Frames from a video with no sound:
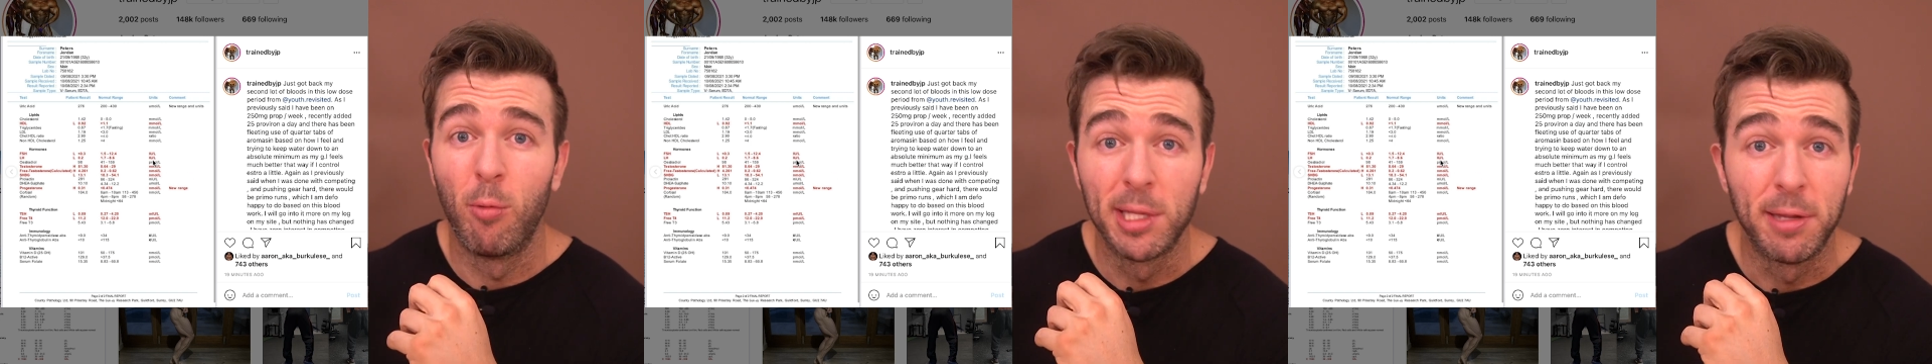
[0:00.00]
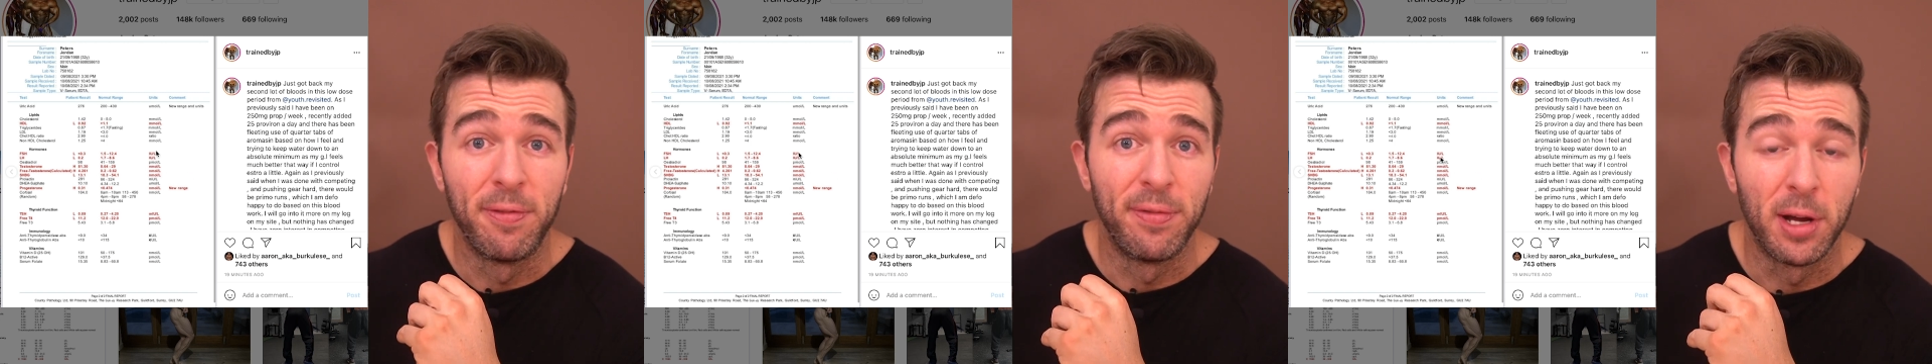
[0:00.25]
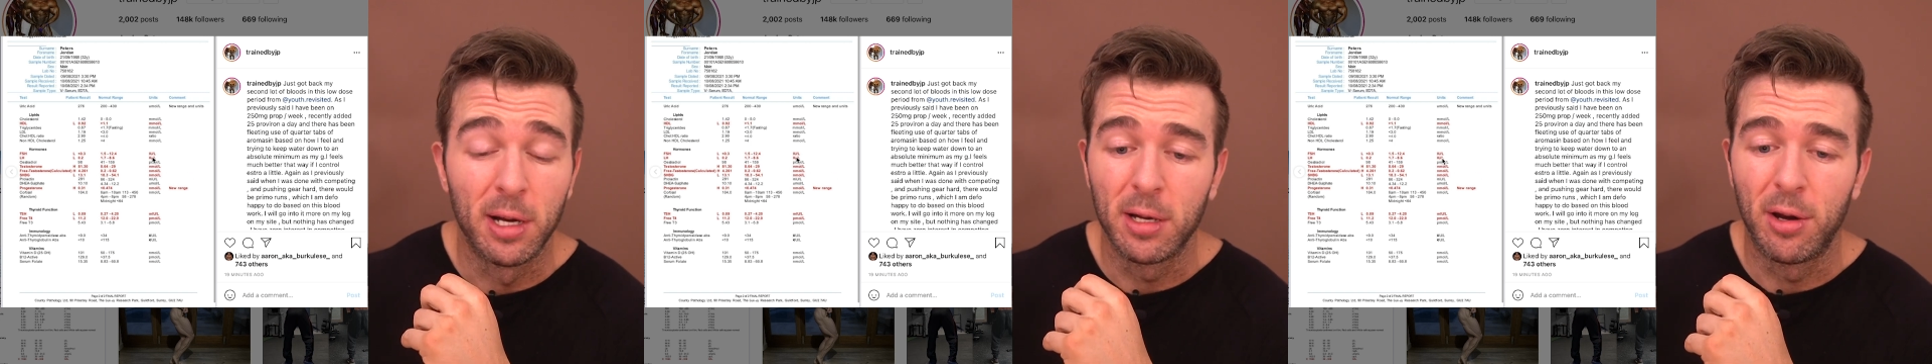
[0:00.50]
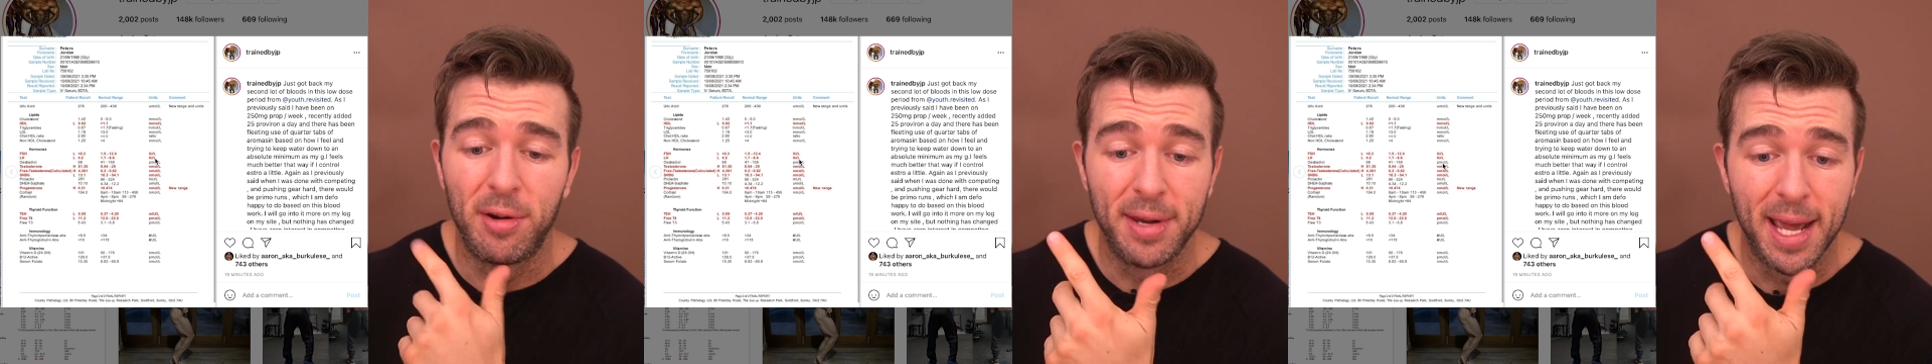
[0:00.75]
what the
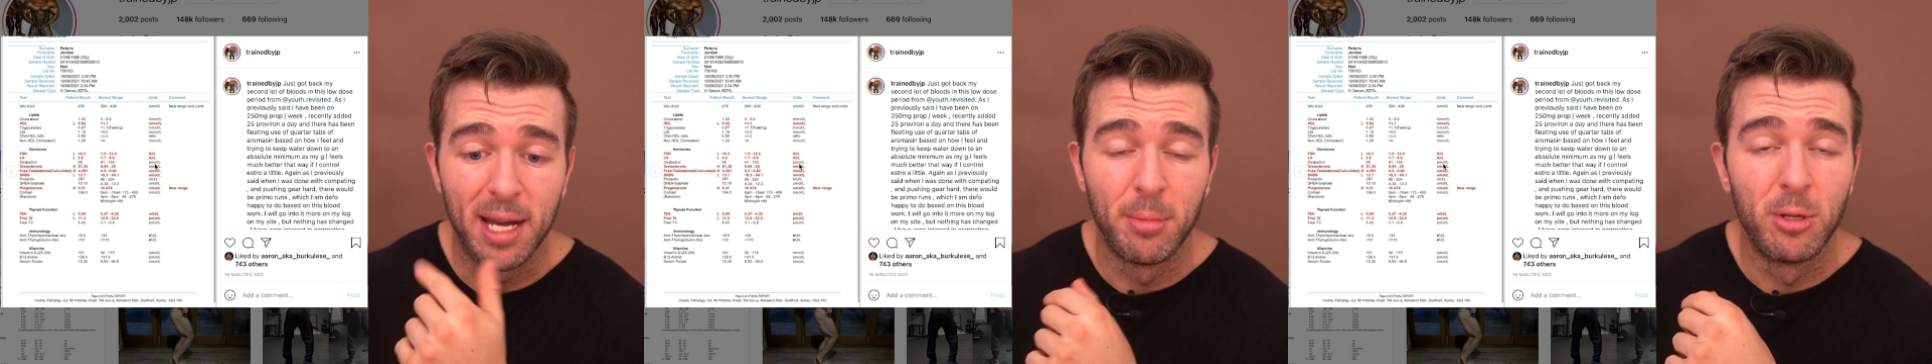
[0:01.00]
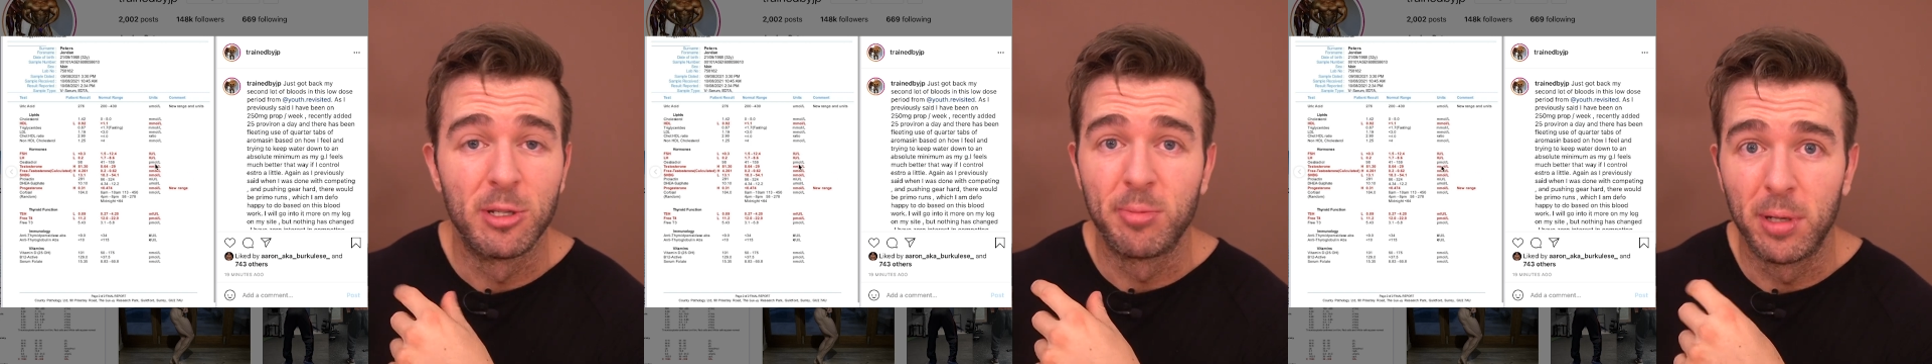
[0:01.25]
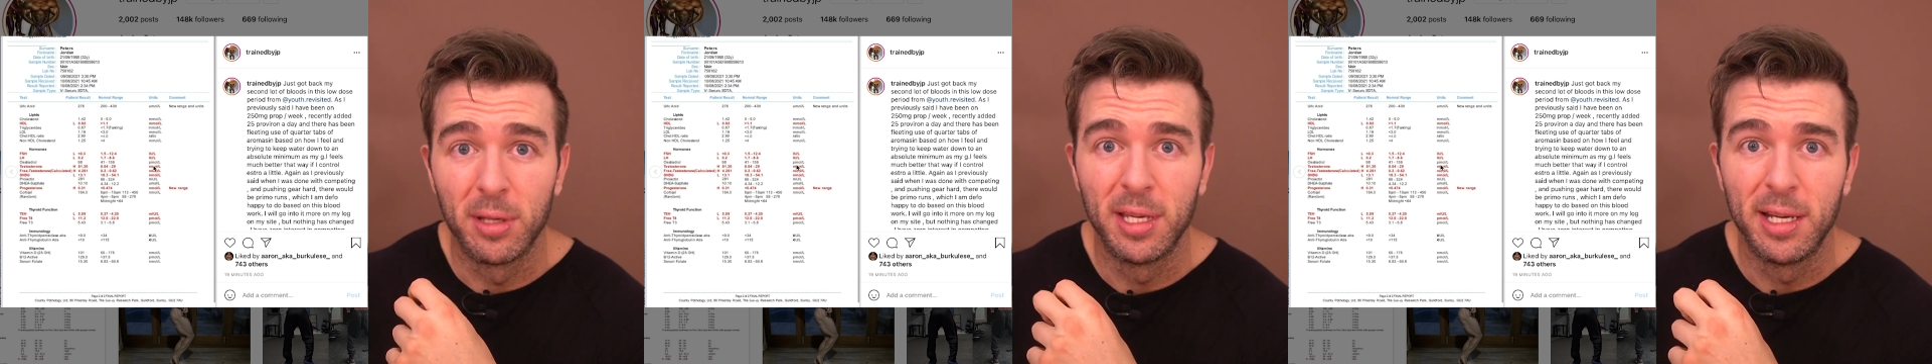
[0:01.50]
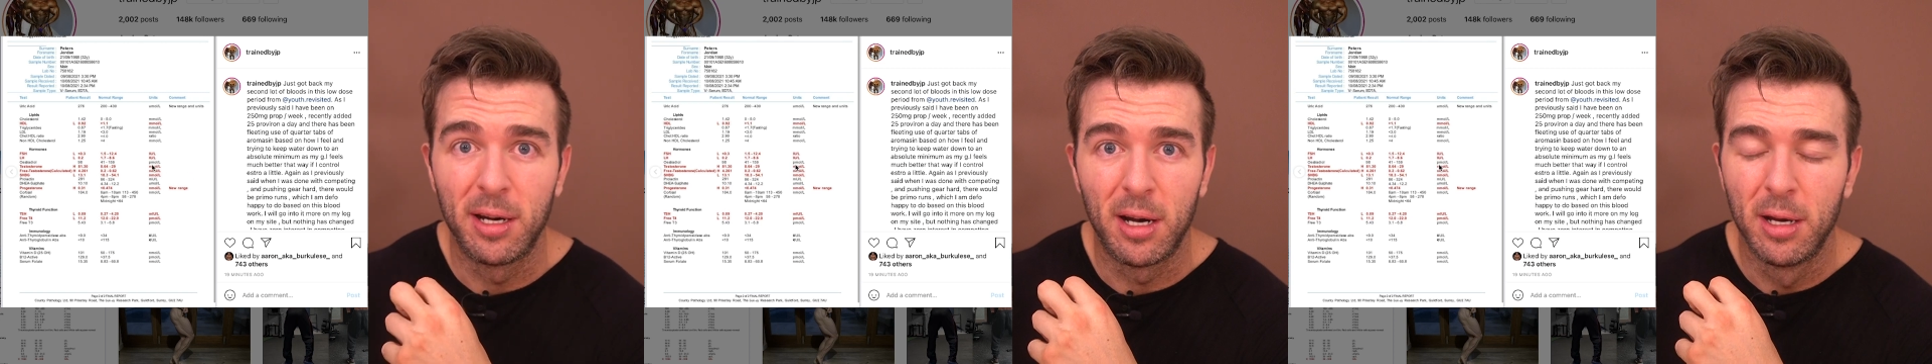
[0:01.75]
fuck are nanomoles per
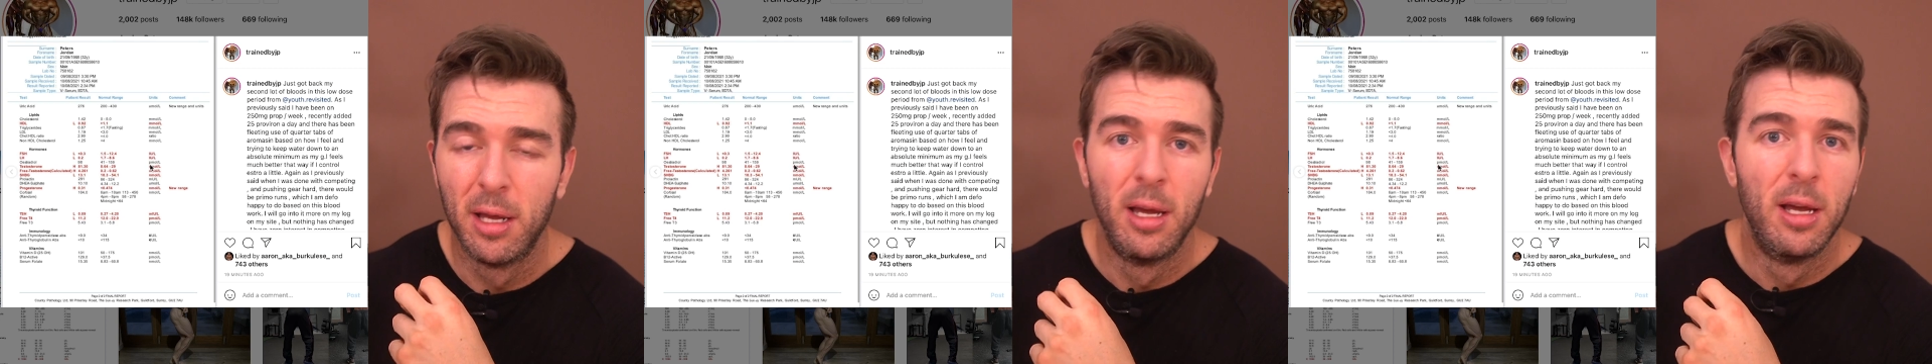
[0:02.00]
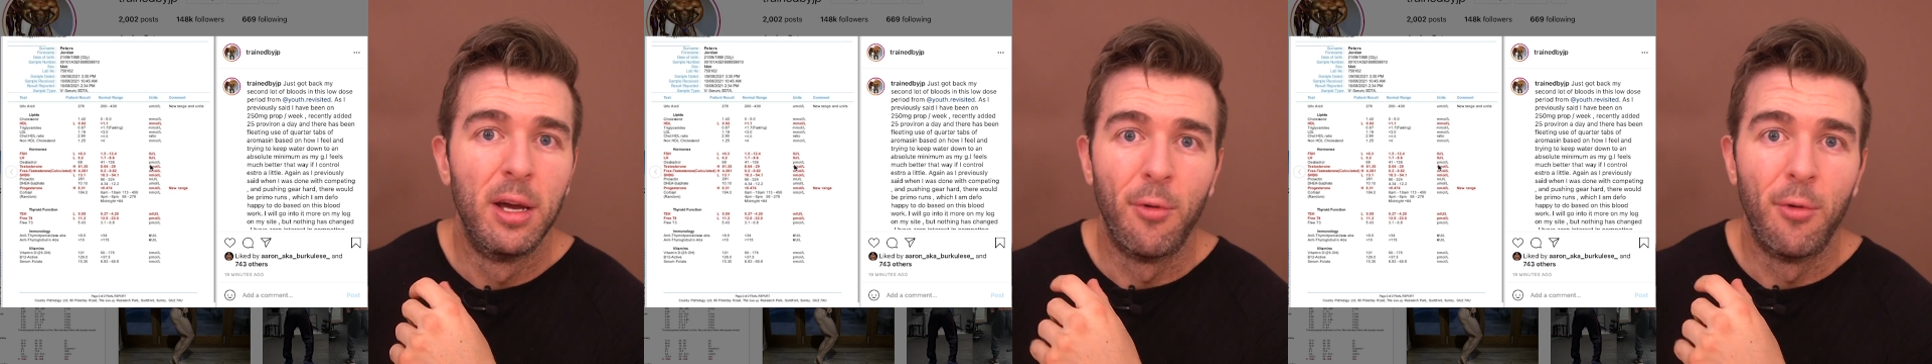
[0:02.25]
liter?